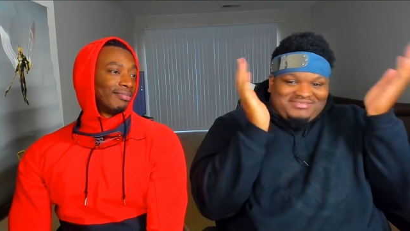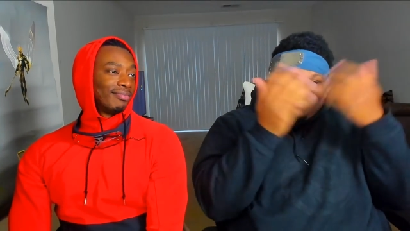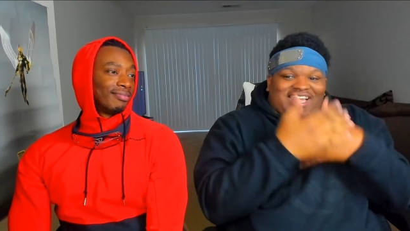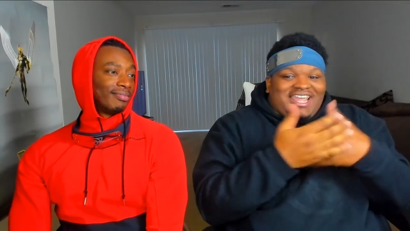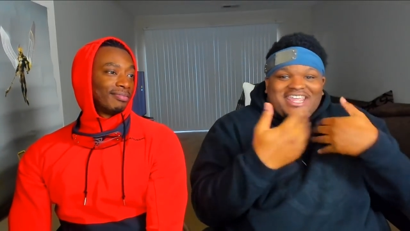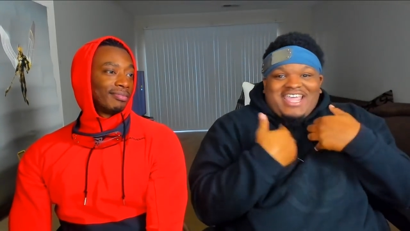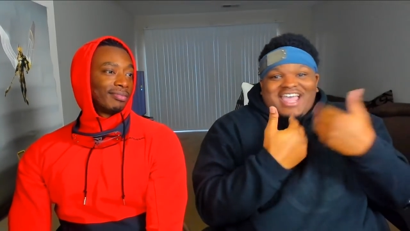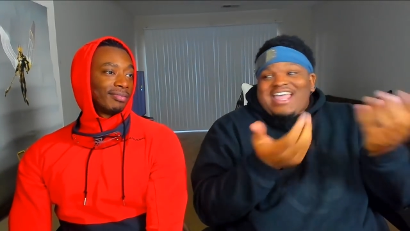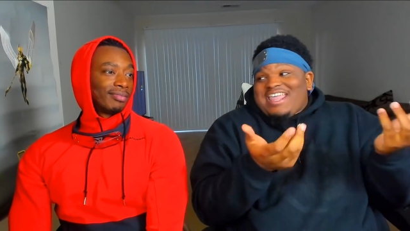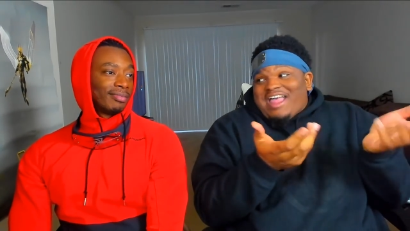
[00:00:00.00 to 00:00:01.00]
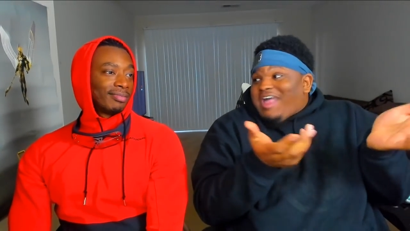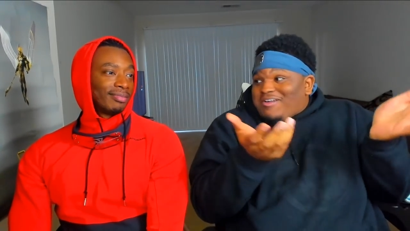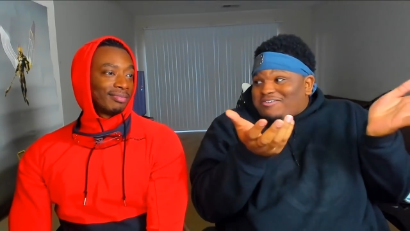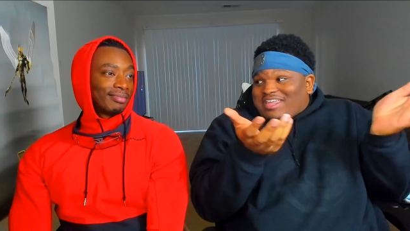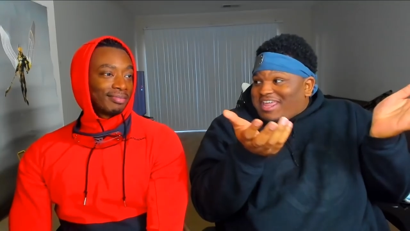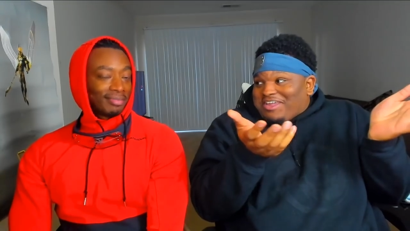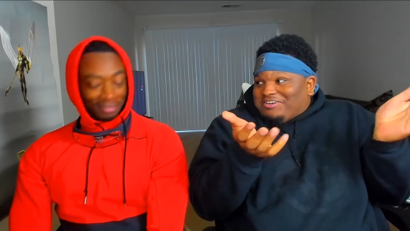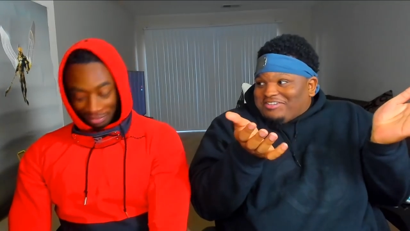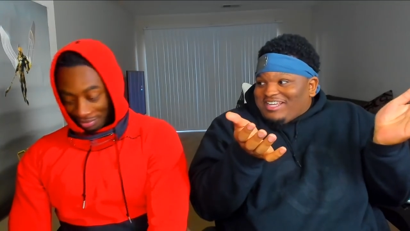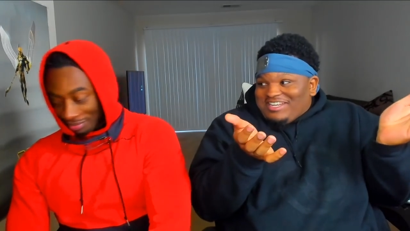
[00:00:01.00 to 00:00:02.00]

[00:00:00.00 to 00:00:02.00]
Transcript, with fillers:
Speaker 1: I ain't. I, I don't care. Like you